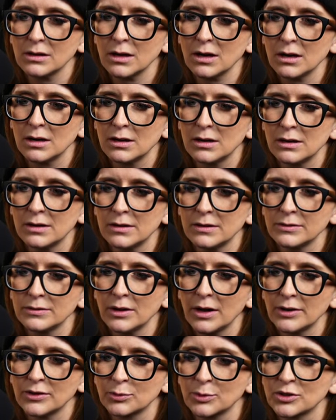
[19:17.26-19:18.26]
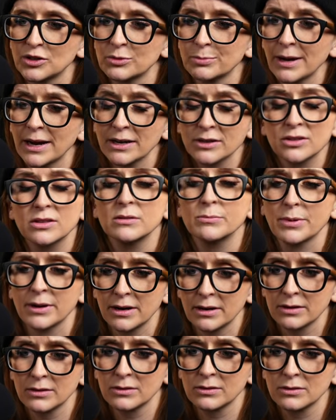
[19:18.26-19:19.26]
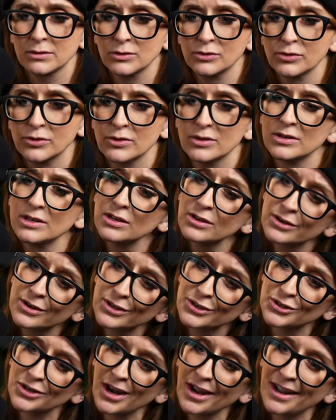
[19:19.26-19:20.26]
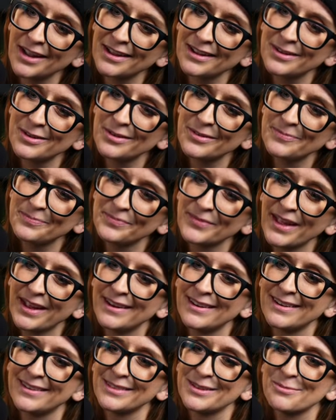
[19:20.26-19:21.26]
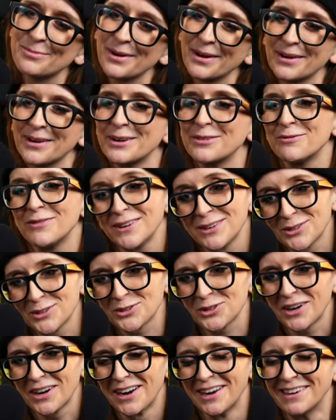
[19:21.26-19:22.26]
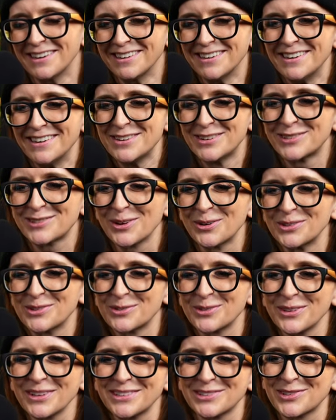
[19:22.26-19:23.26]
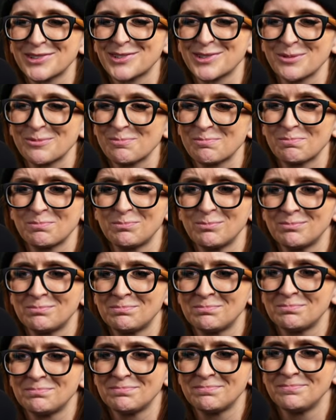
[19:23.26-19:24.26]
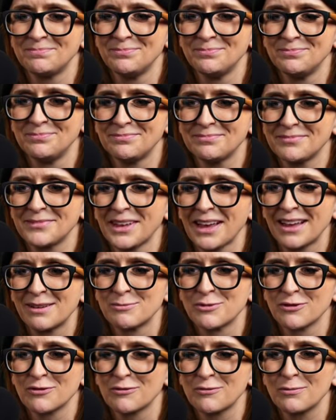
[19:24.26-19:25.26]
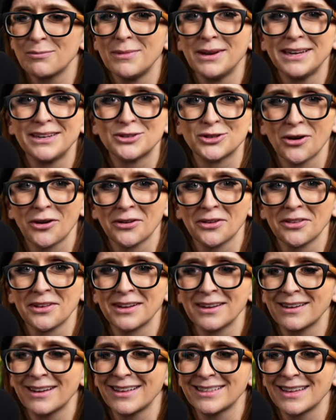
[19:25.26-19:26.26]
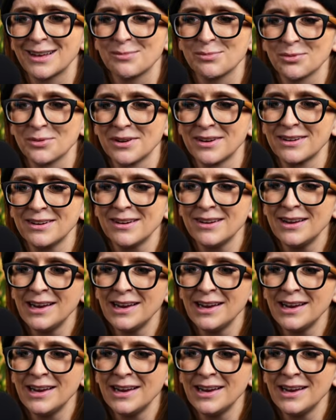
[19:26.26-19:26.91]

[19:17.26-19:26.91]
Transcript: uh, I switched back to the bear so the deer could dry, and the bear had finished drying. so it's really just a game of mini juggling at that point.